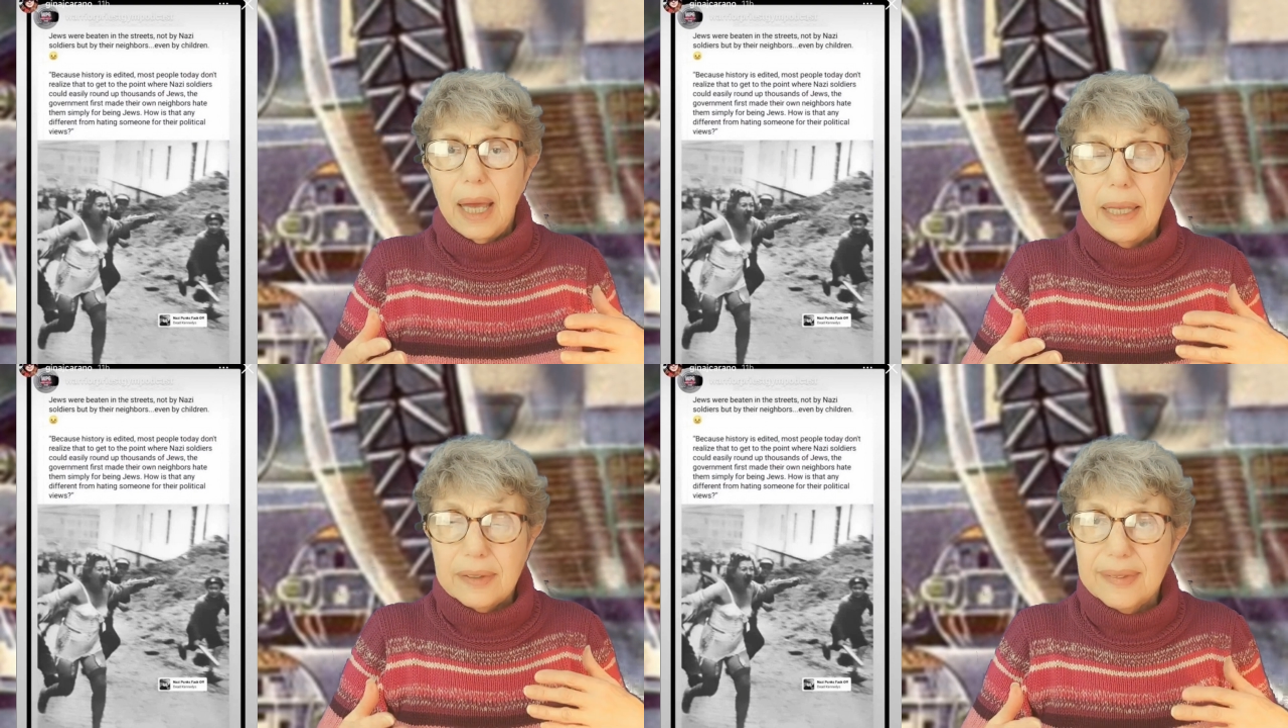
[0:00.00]

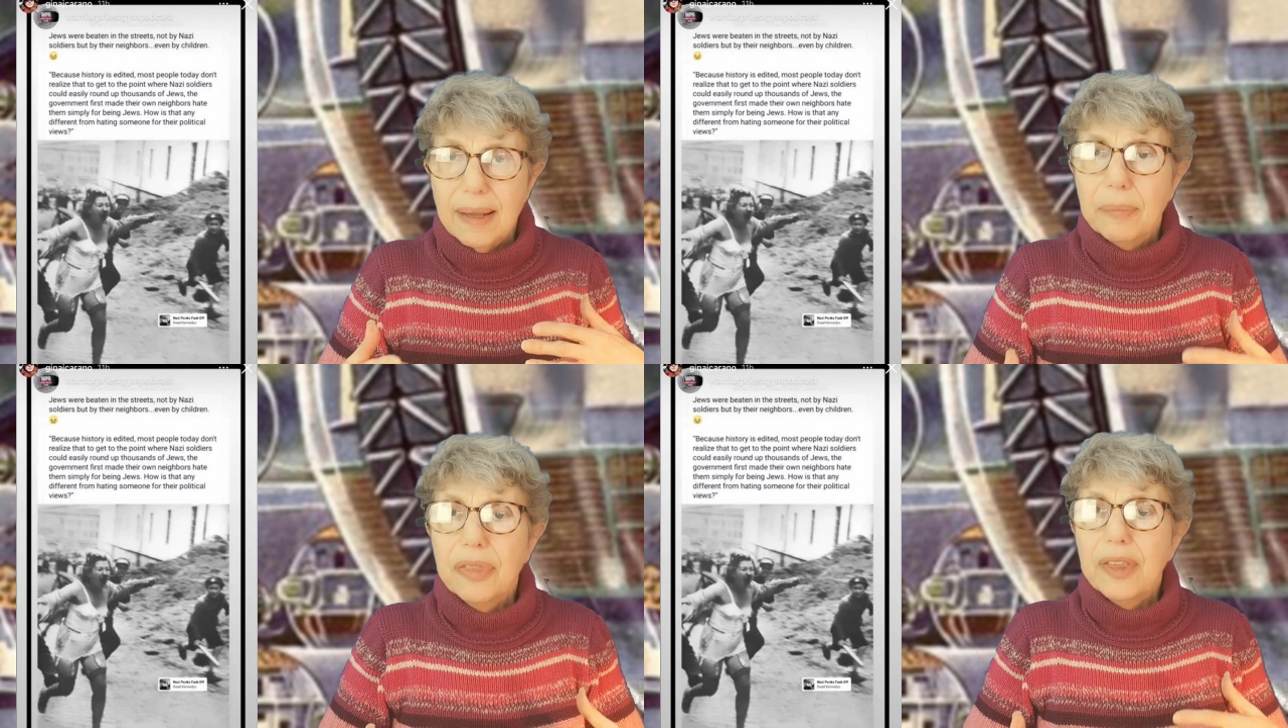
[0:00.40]
It's
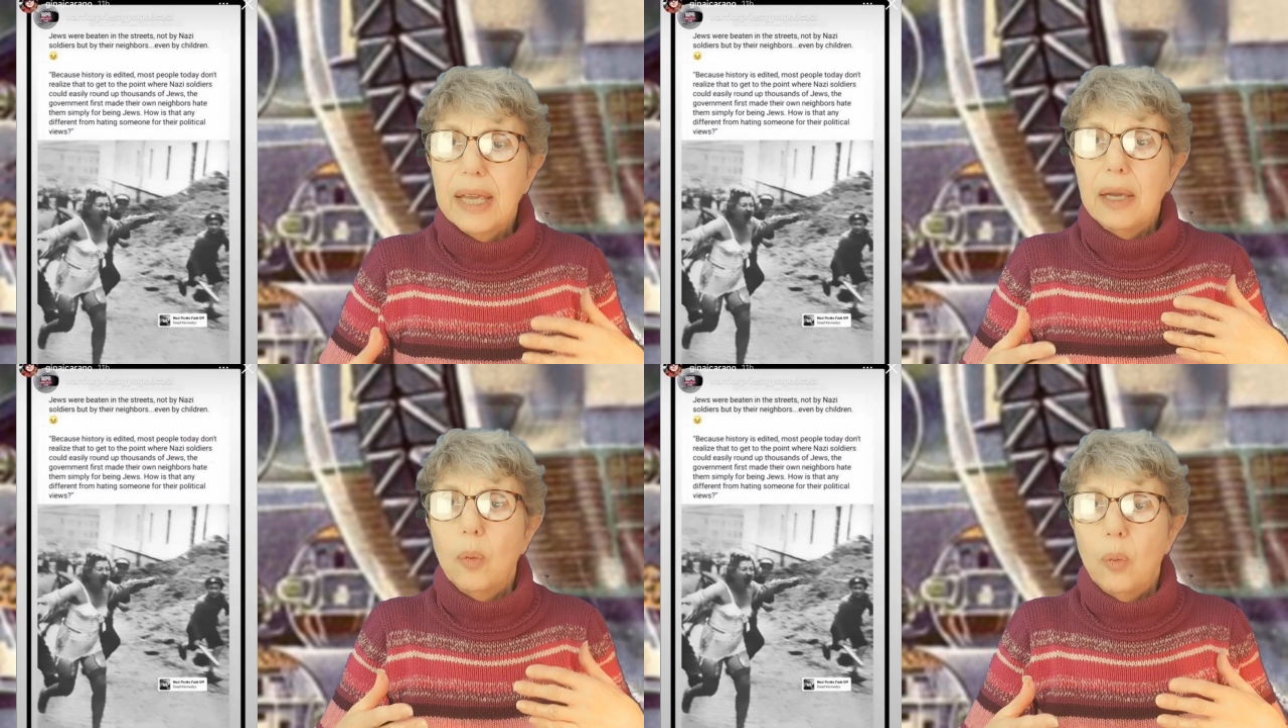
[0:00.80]

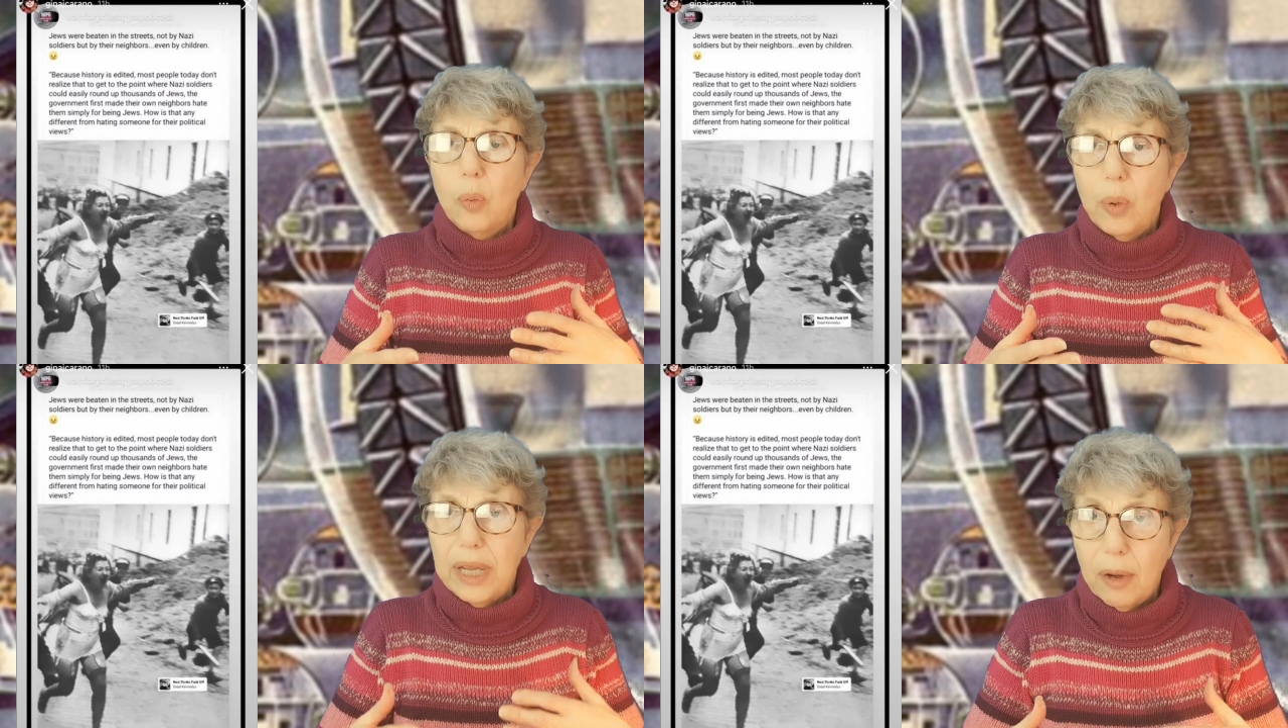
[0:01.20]

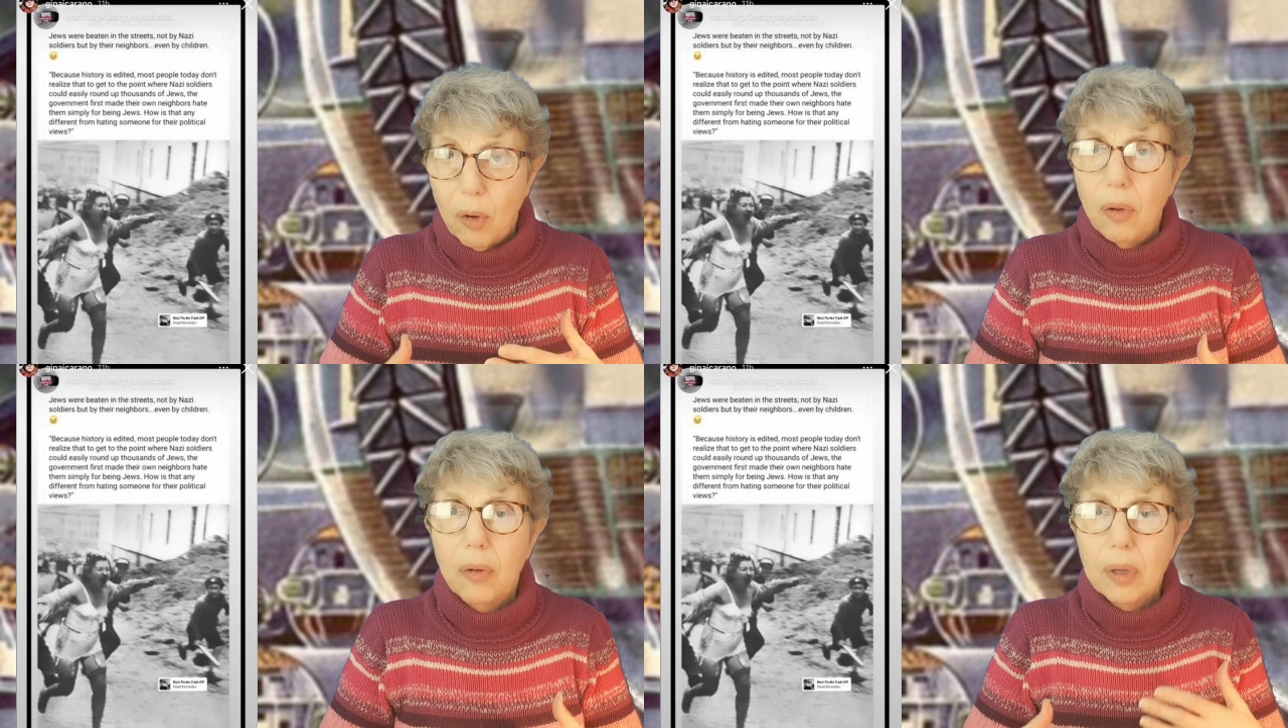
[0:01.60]
something we
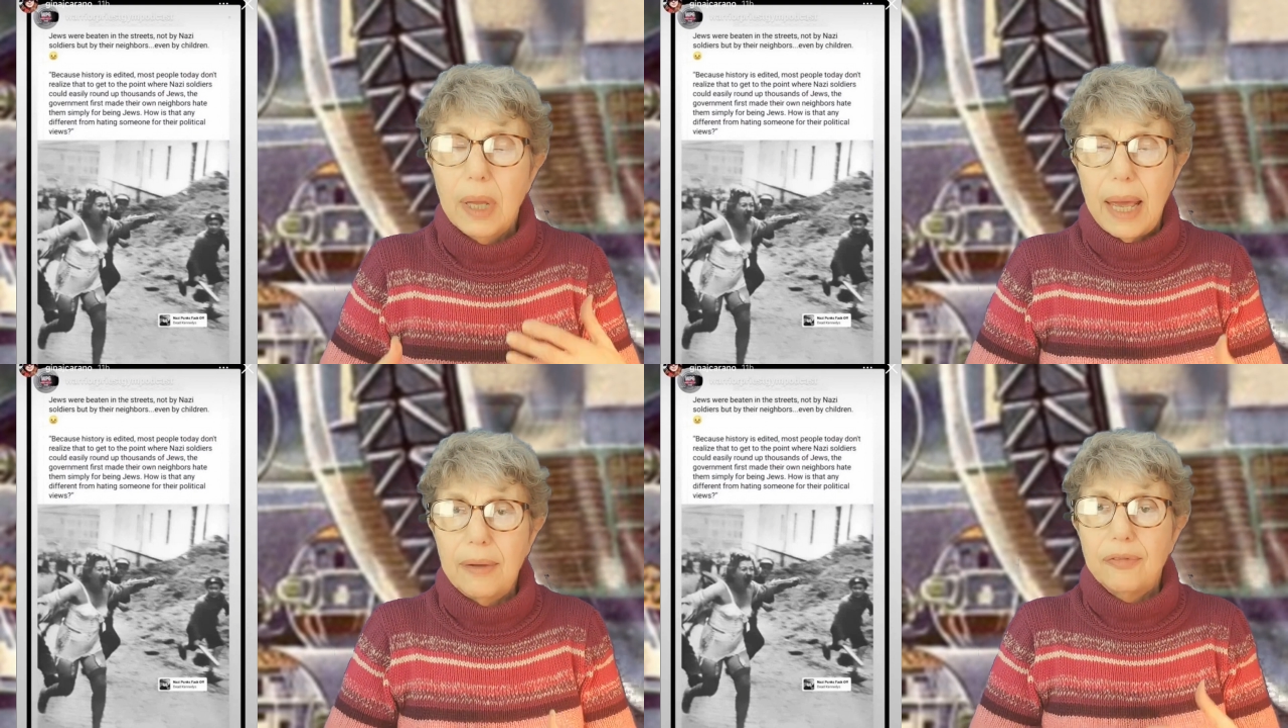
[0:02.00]

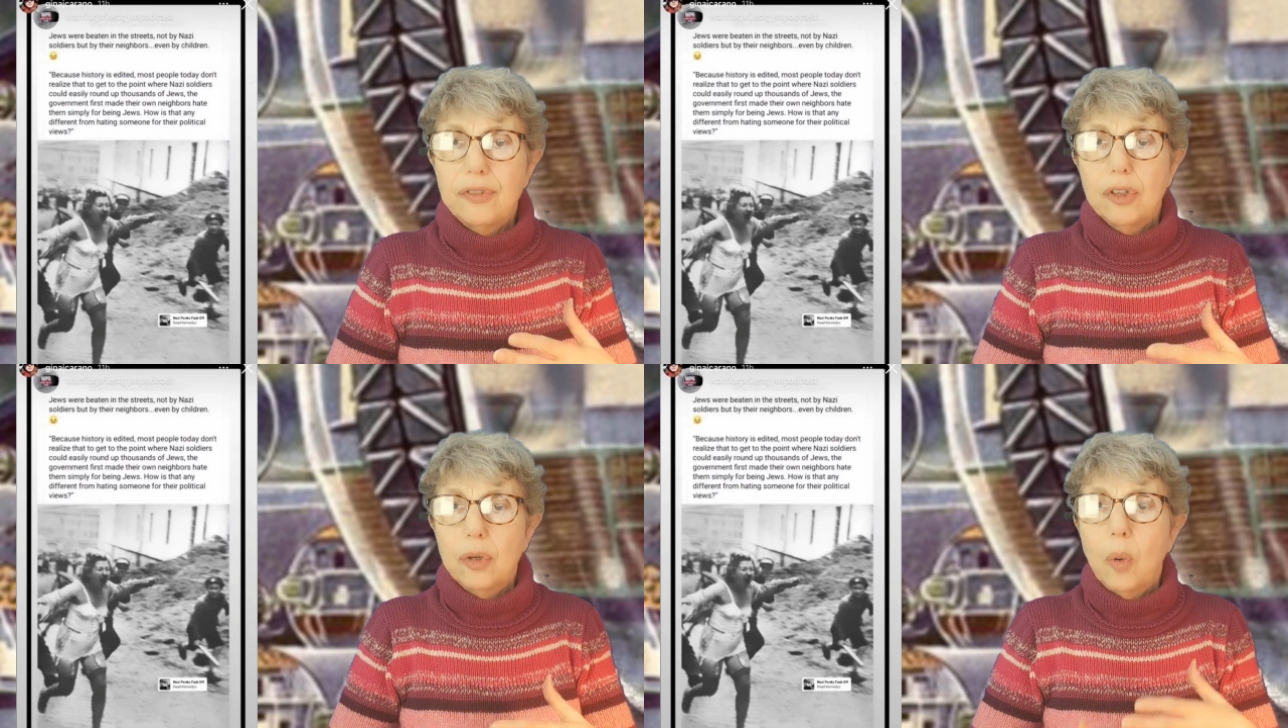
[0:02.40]
all
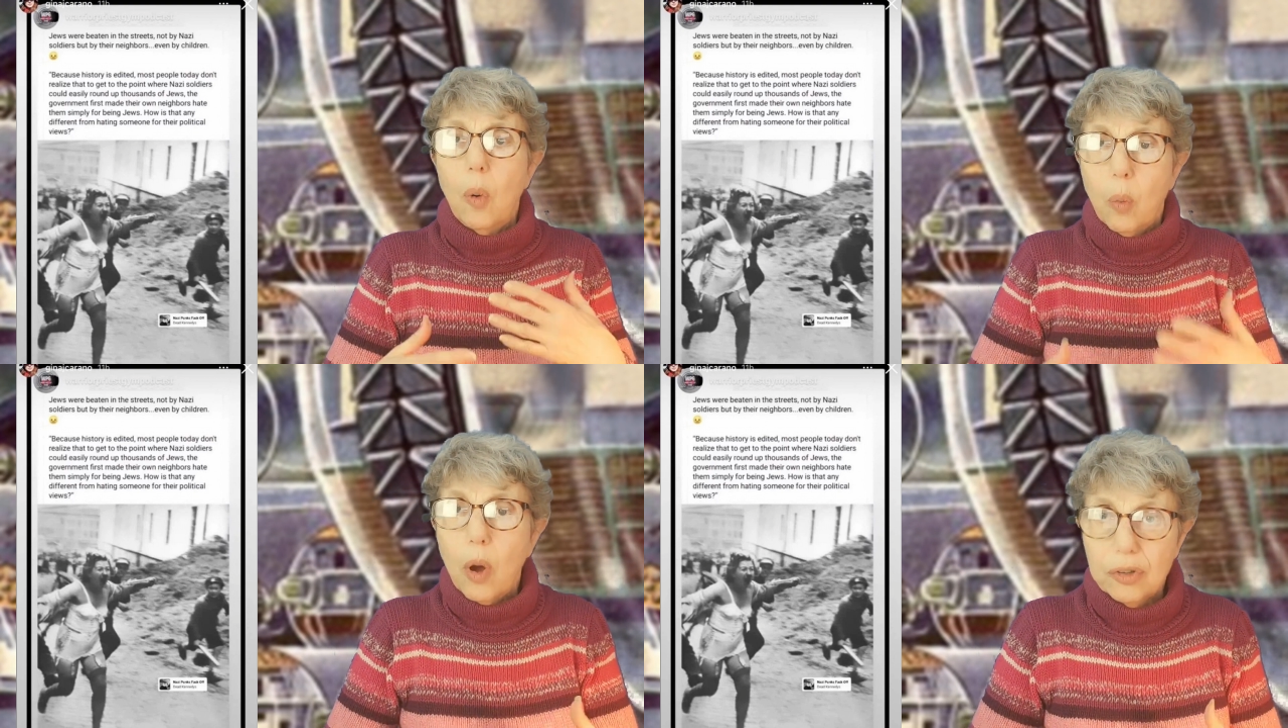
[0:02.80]
have to
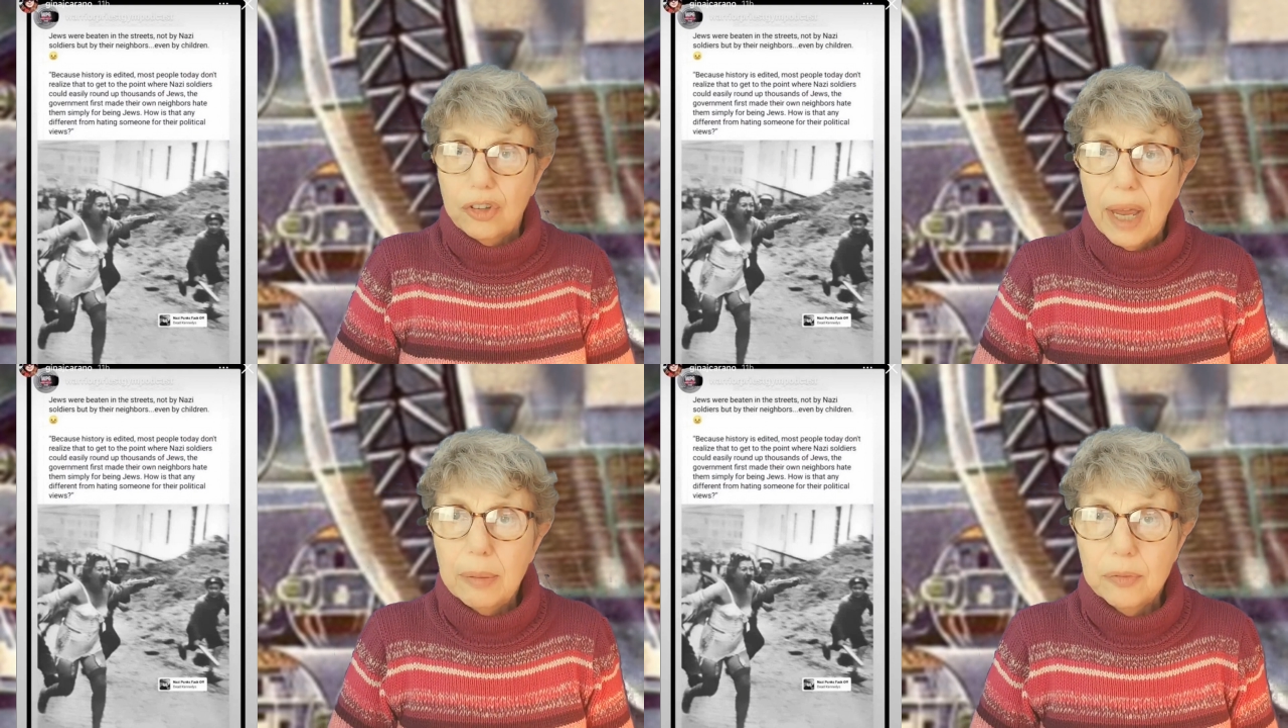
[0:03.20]

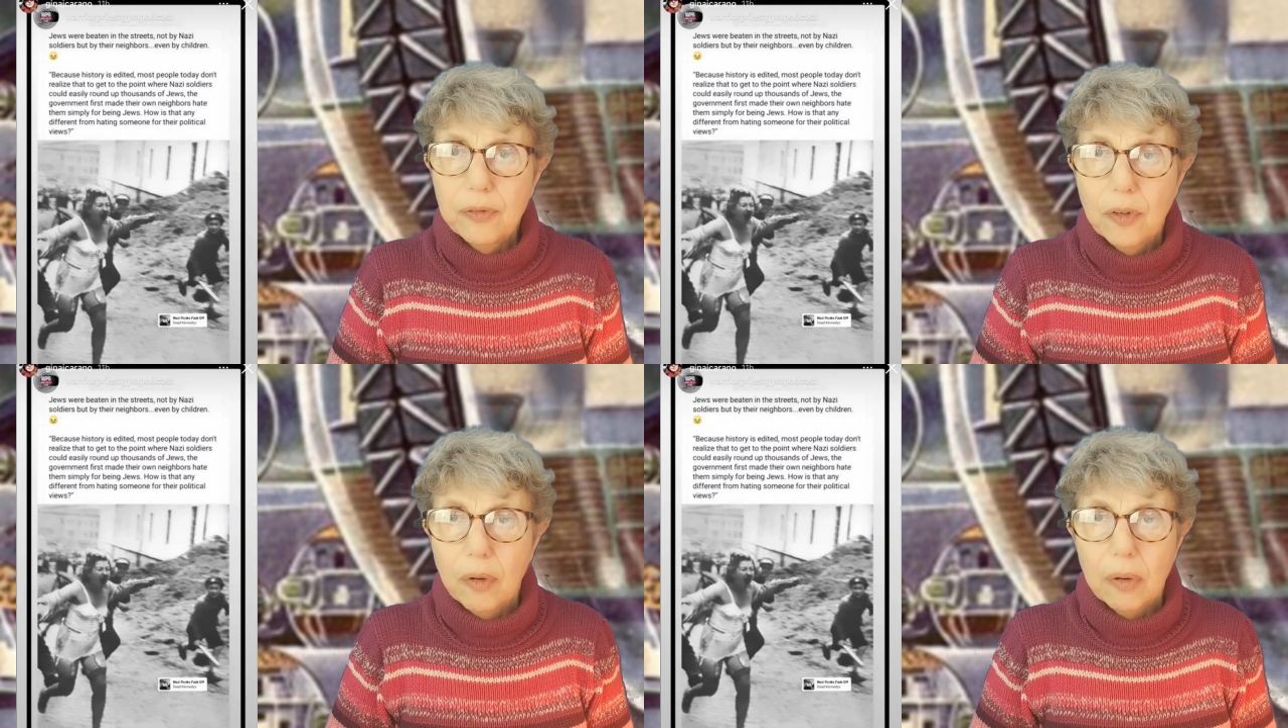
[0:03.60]
watch out
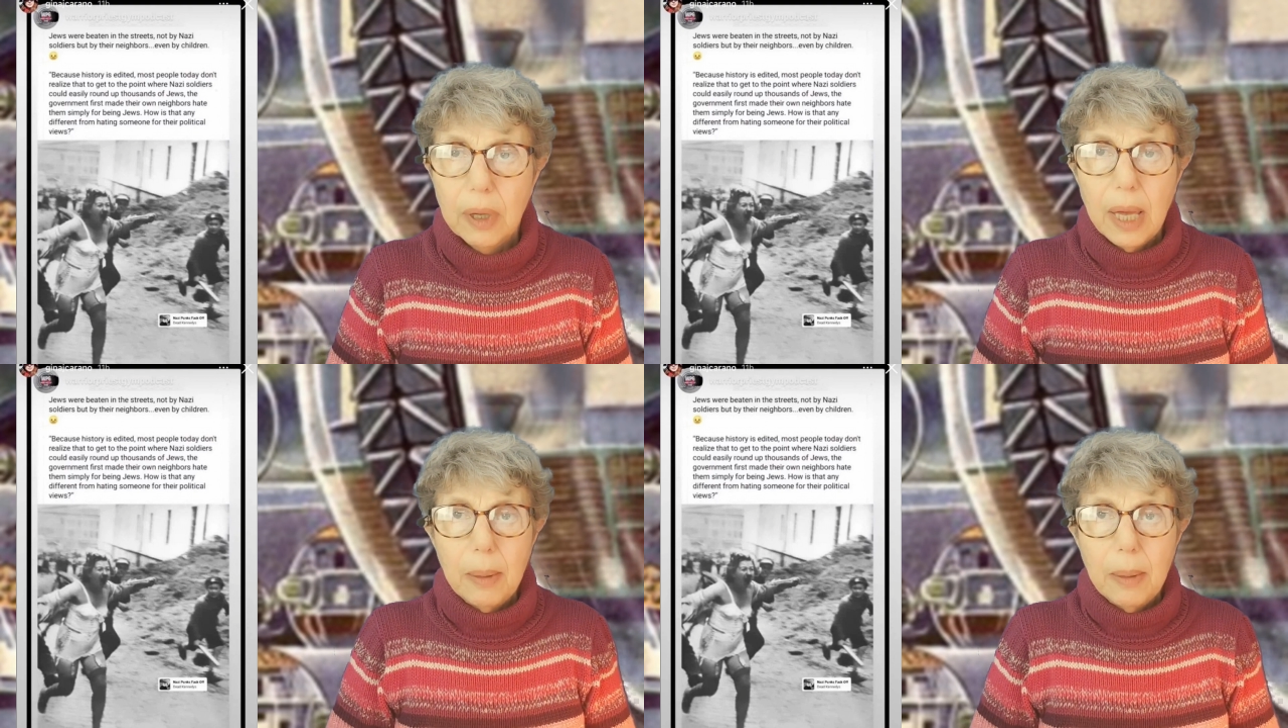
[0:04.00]
for,